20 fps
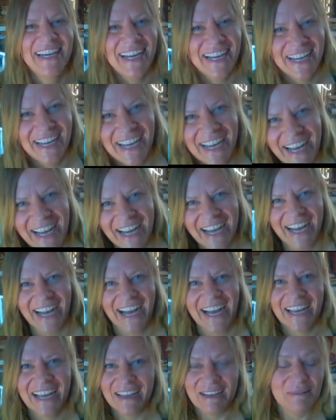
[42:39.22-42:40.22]

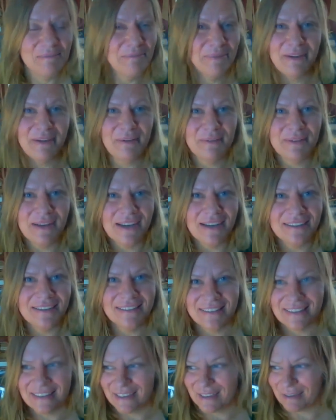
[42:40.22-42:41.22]
but oh
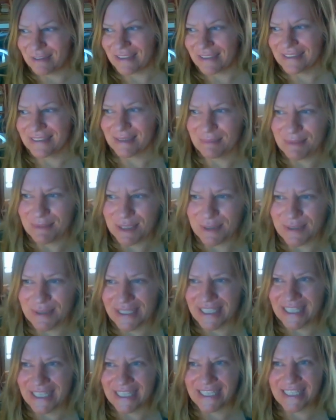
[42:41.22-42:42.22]
well, you know, at least I'm
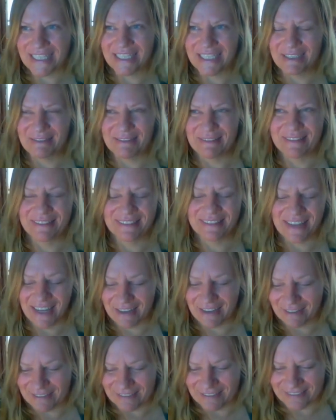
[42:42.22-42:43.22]
doing it. You know,
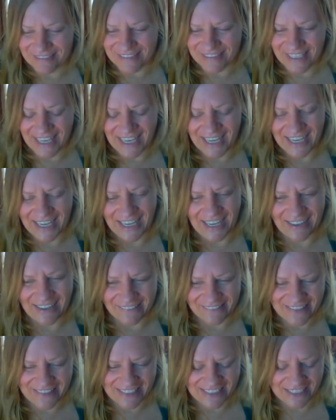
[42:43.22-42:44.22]
I don't, yeah, I
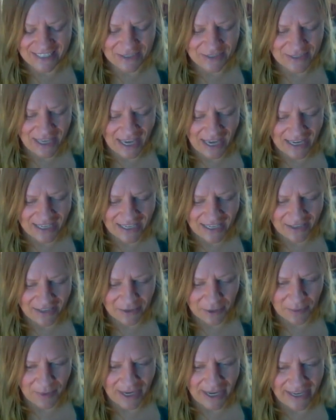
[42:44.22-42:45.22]
don't need to do that
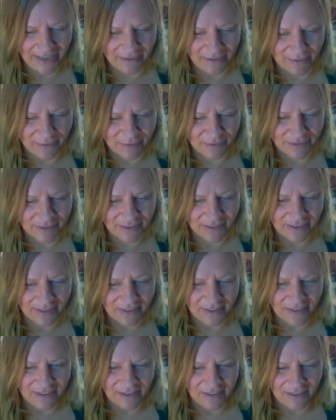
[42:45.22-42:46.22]
other way of
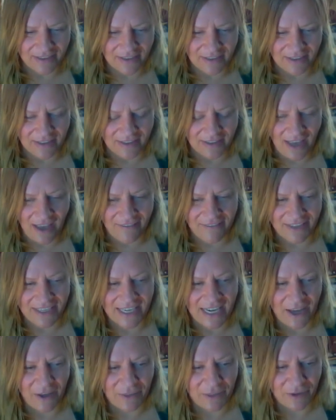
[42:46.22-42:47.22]
having
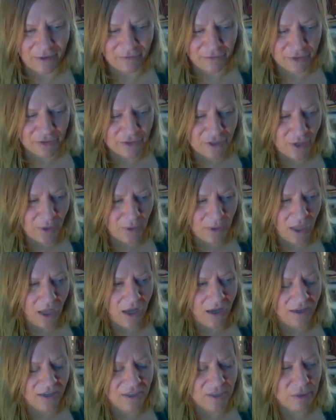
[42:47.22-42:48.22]
it out there for so
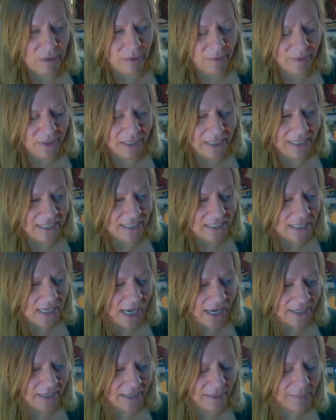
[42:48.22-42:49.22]
long so it really gets
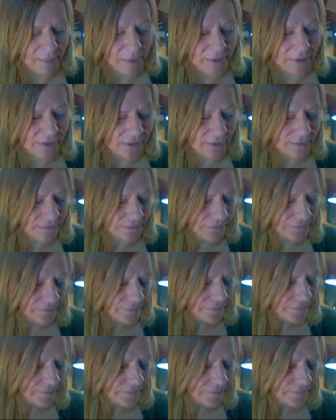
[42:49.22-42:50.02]
high numbers.